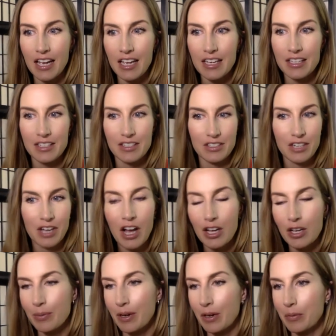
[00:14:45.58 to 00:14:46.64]
can talk
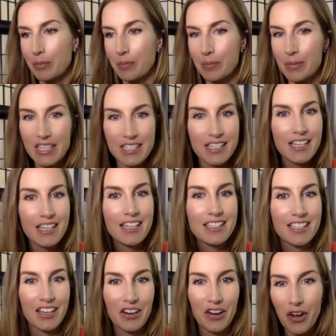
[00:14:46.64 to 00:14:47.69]
about business
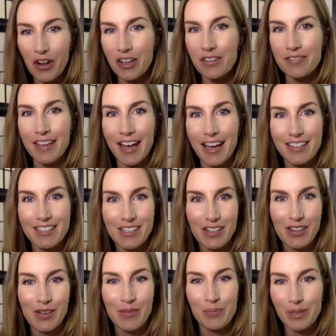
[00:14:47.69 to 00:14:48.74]
and all of that until
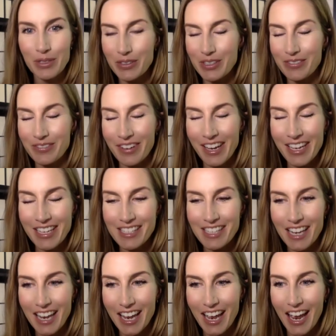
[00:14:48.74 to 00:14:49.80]
I'm blue in the face.
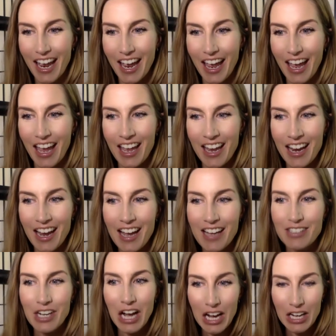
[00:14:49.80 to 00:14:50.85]
And I
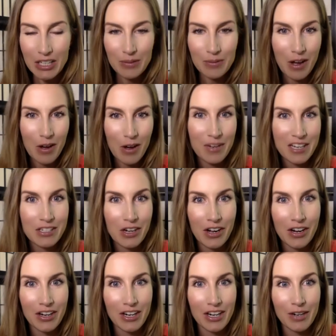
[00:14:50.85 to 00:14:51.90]
talk about my
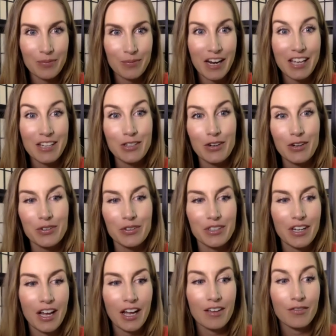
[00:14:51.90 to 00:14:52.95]
daughter, but I don't
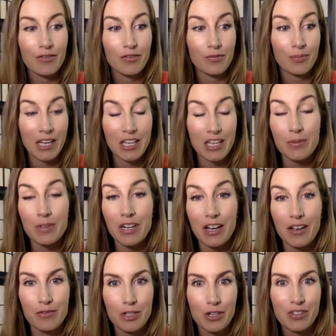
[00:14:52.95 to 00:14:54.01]
my husband and I
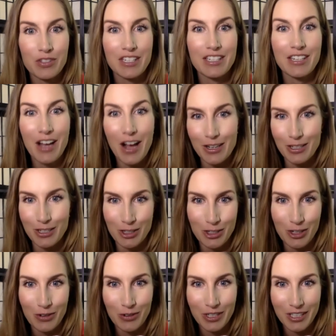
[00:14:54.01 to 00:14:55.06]
have chosen not to
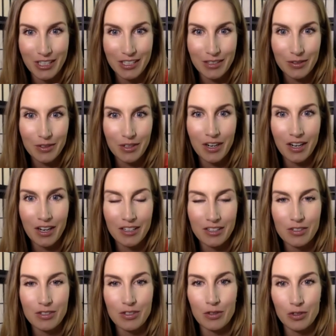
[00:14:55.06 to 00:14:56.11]
show her on
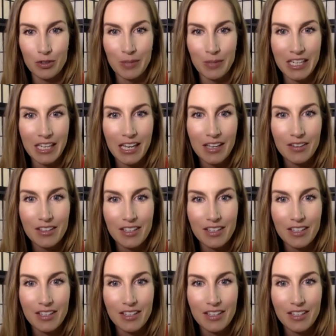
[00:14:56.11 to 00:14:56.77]
social media